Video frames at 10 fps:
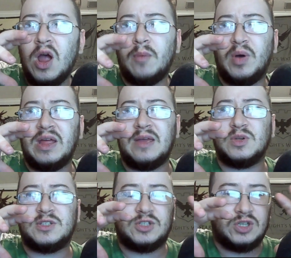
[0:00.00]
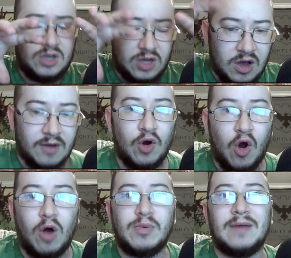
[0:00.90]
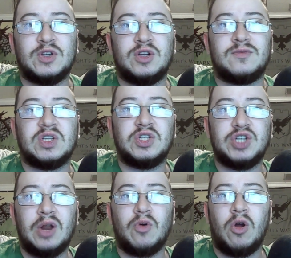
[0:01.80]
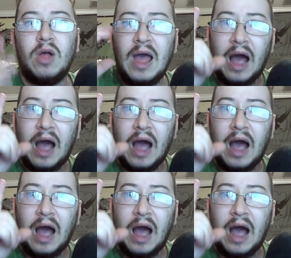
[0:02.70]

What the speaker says: but it was to cover all private servers in general.